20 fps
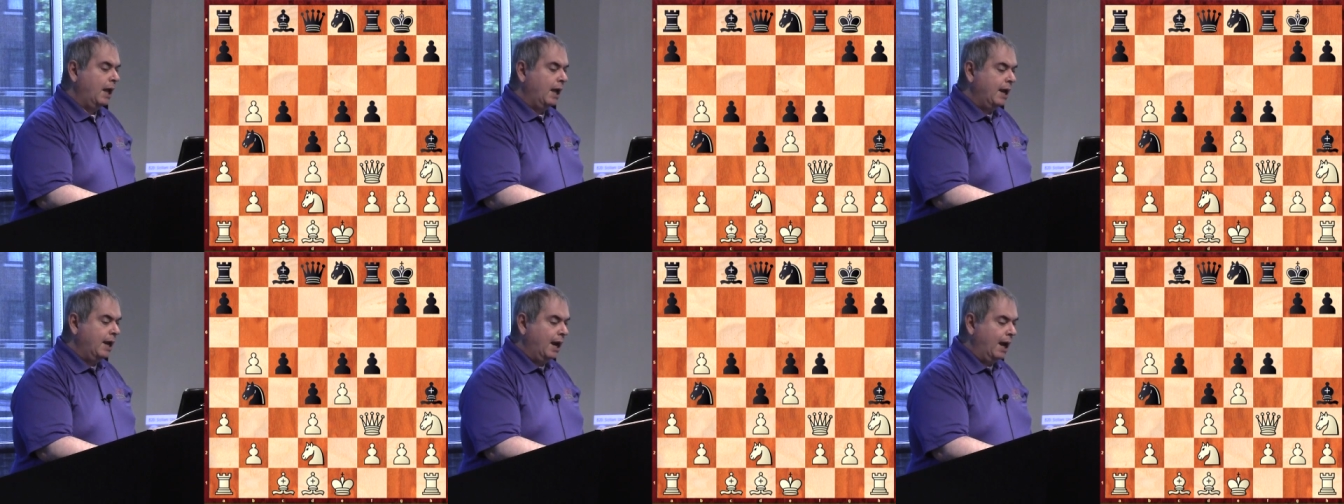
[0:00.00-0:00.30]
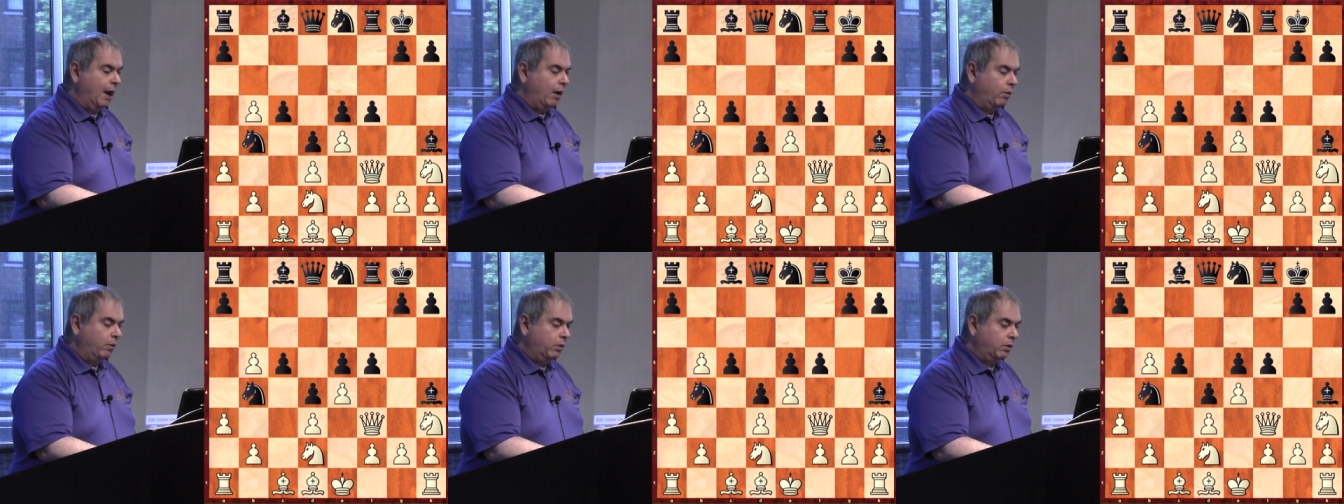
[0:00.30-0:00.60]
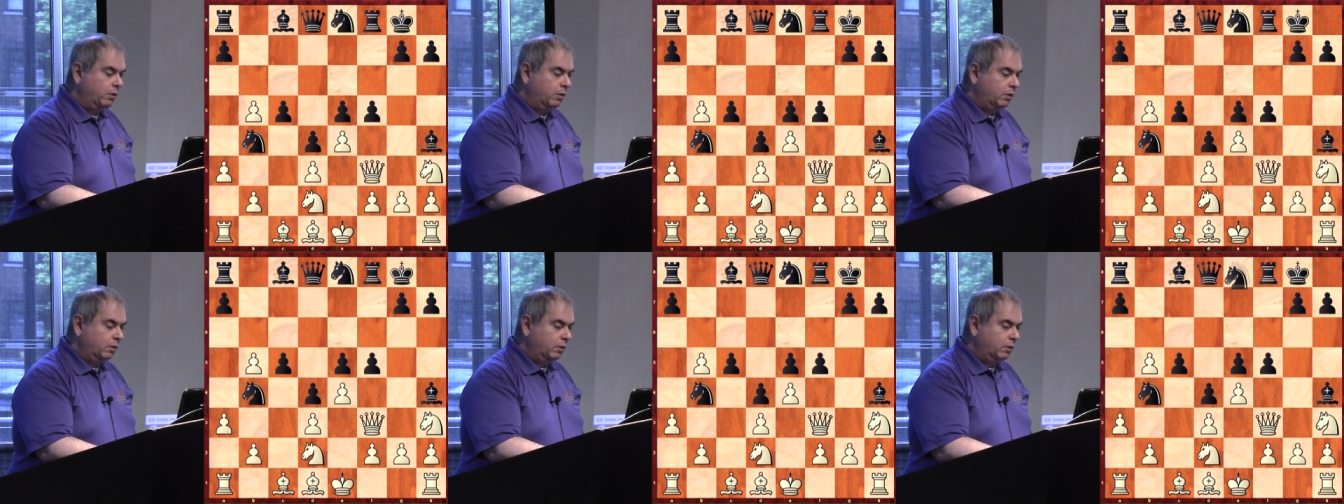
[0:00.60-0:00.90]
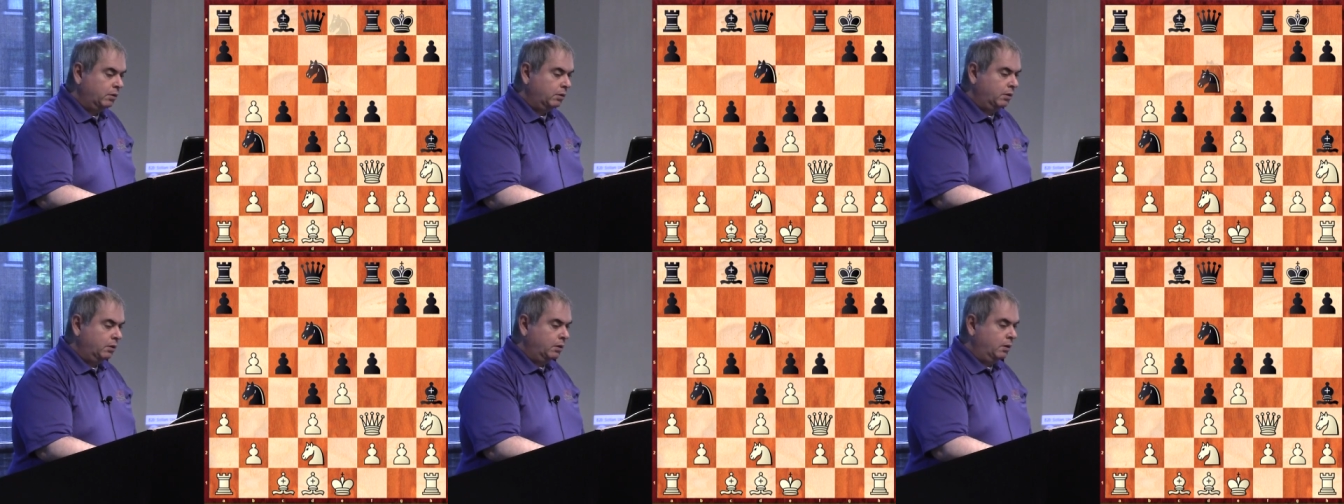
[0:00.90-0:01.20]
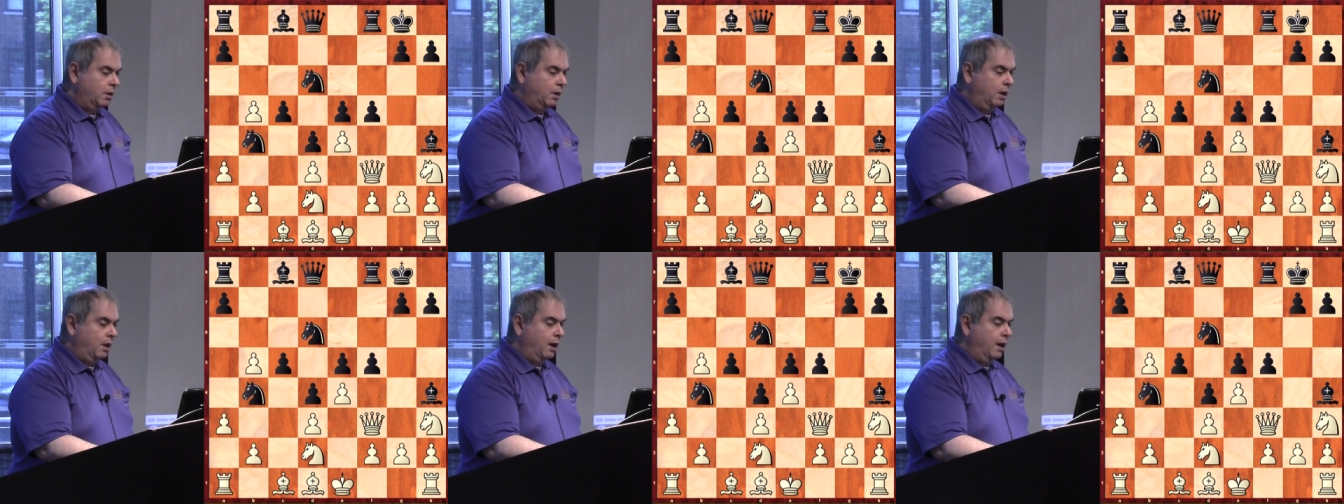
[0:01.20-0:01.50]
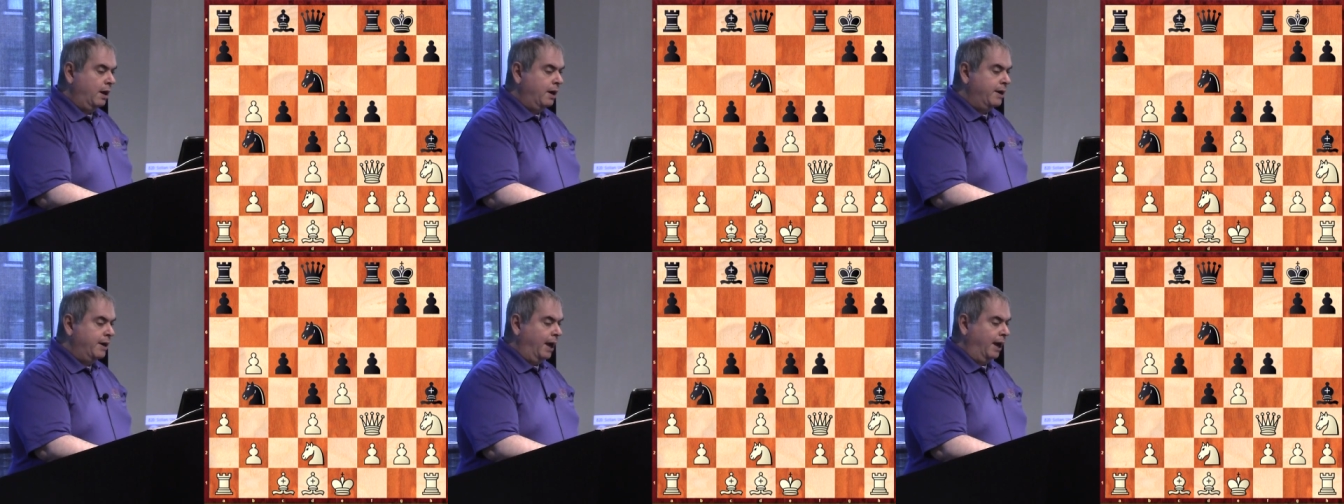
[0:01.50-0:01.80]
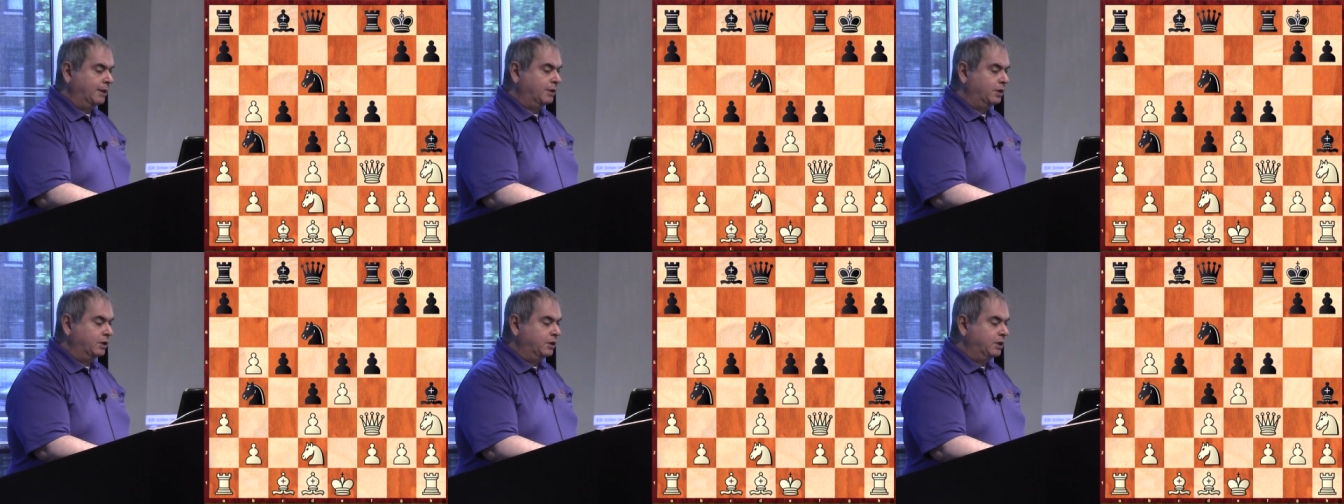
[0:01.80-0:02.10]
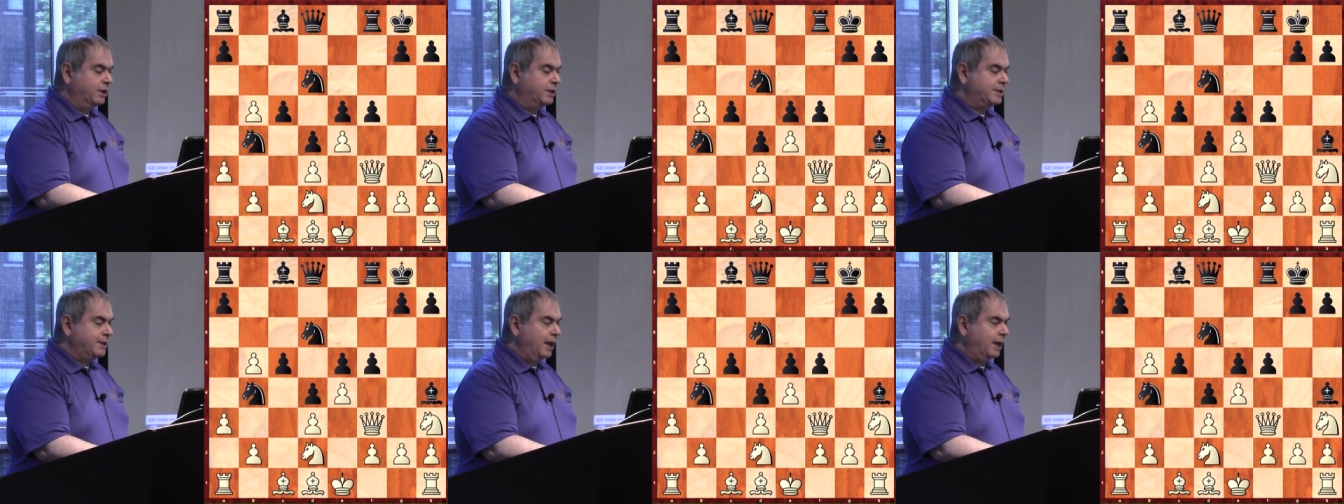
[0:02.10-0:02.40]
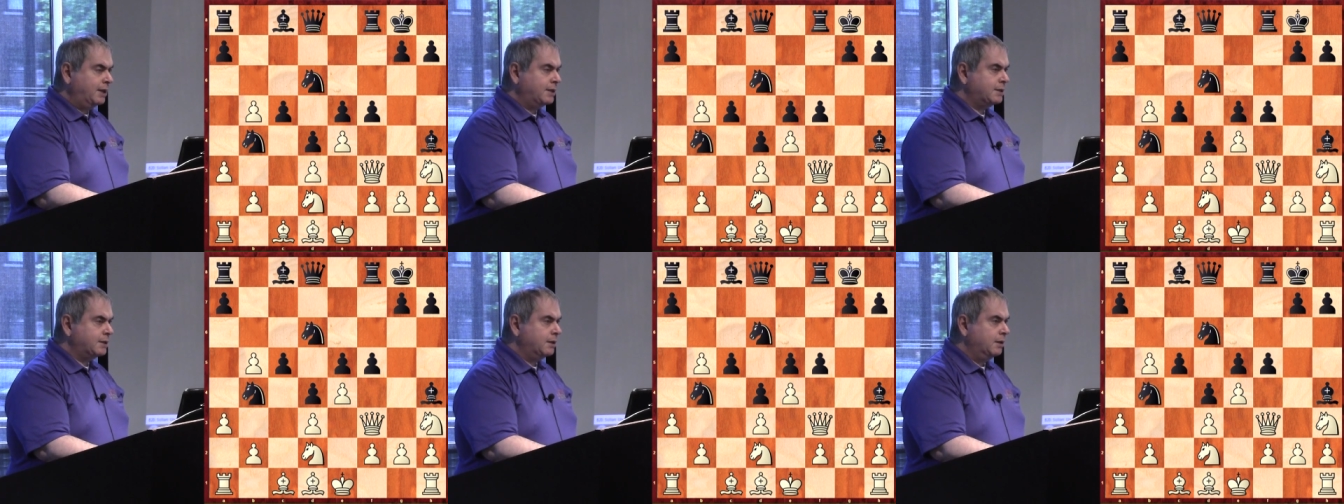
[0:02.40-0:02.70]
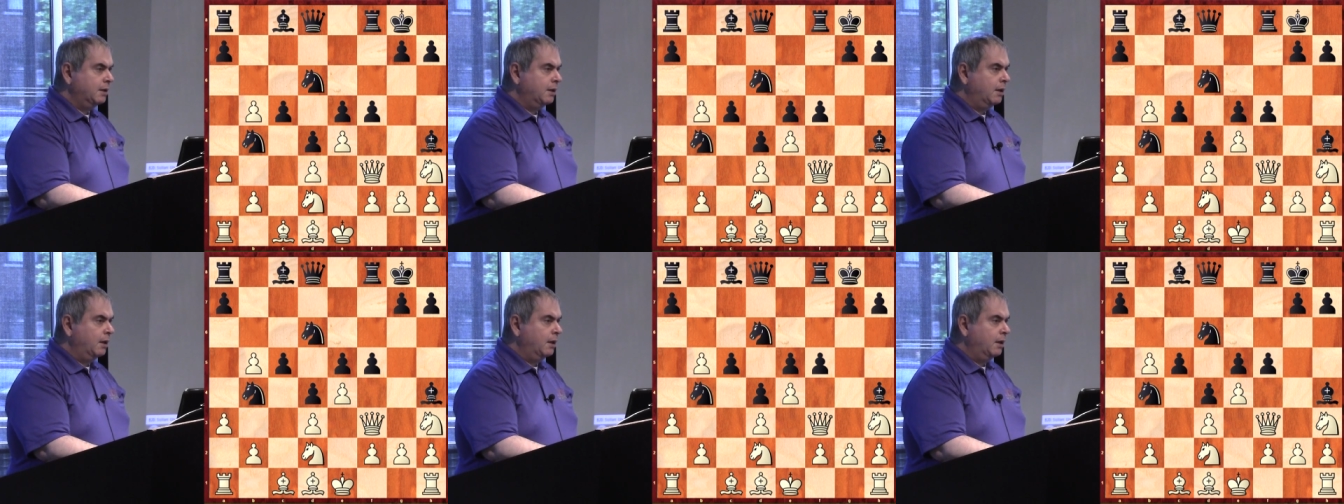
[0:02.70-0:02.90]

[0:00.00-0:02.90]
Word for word: And now, knight to d6.